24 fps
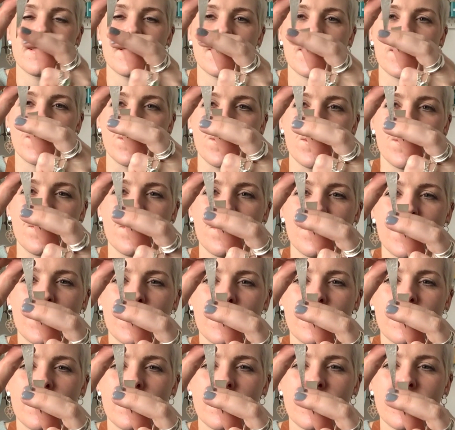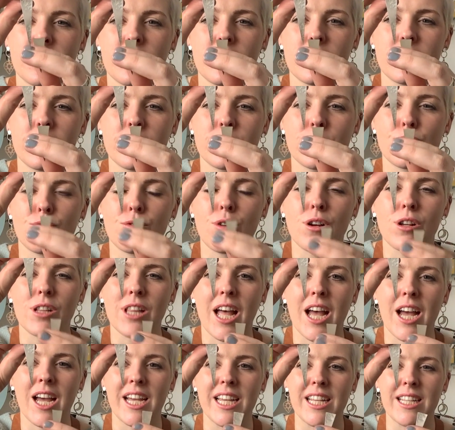sort of strong
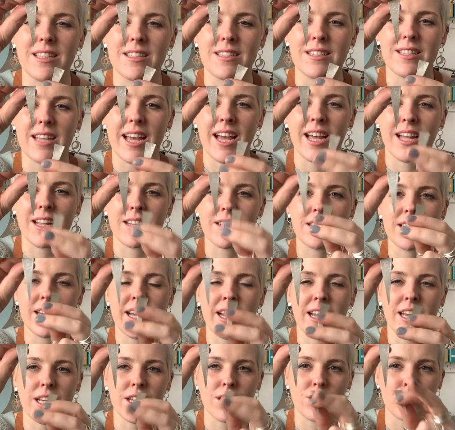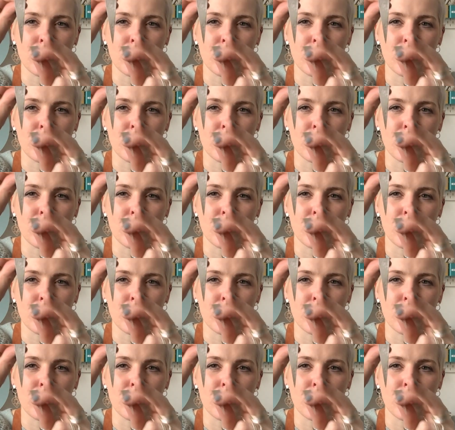lines, and I